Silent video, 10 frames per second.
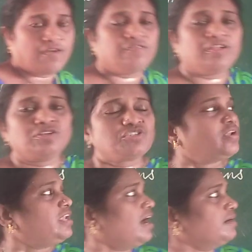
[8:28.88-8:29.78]
we
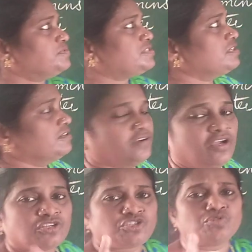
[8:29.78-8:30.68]
usually observe
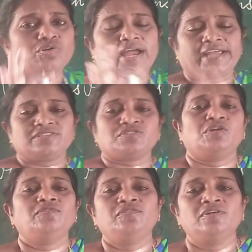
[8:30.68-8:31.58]
two kinds
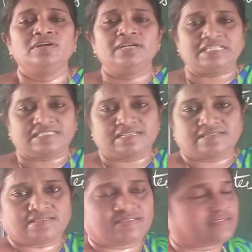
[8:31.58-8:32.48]
of
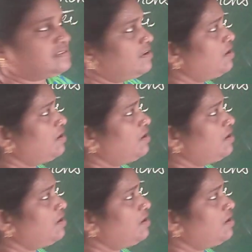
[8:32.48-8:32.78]
diseases.